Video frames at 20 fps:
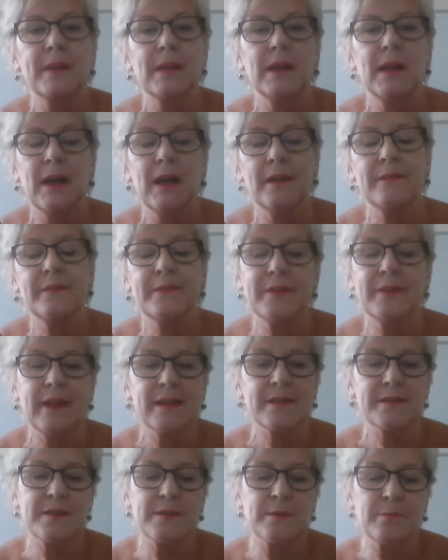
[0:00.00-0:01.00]
And
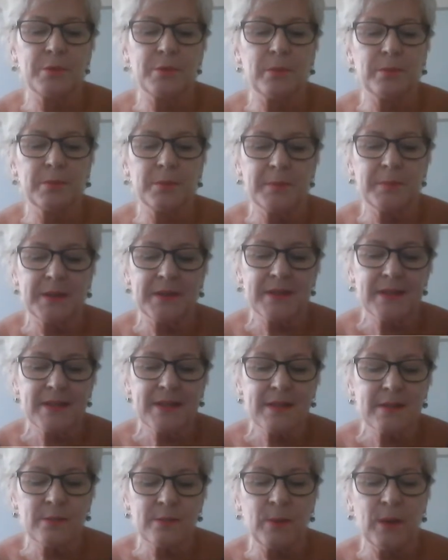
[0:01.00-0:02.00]
that's the problem. And this
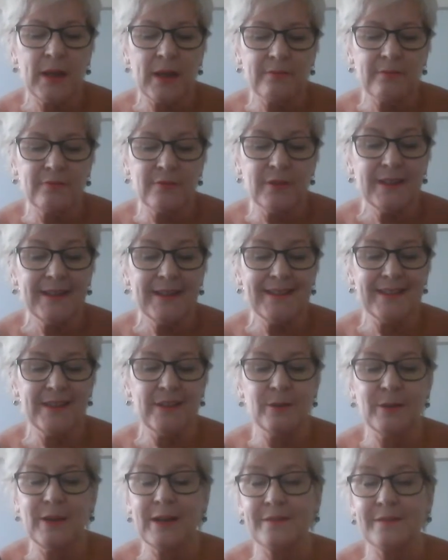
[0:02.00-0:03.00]
is where really you
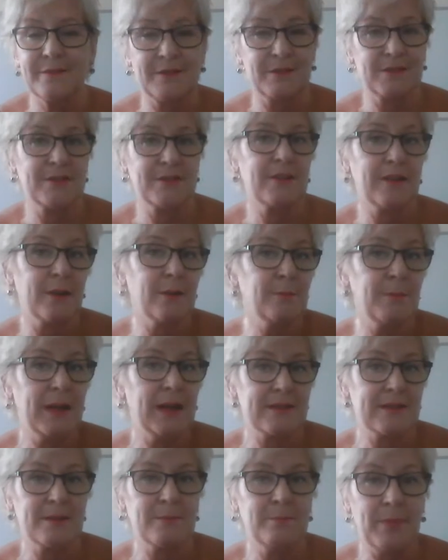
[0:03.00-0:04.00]
have to go back
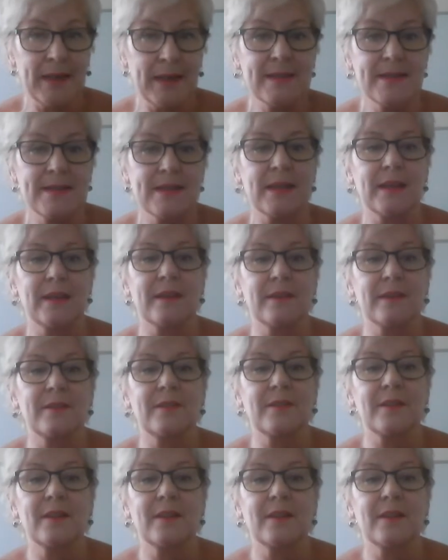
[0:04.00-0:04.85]
to basics.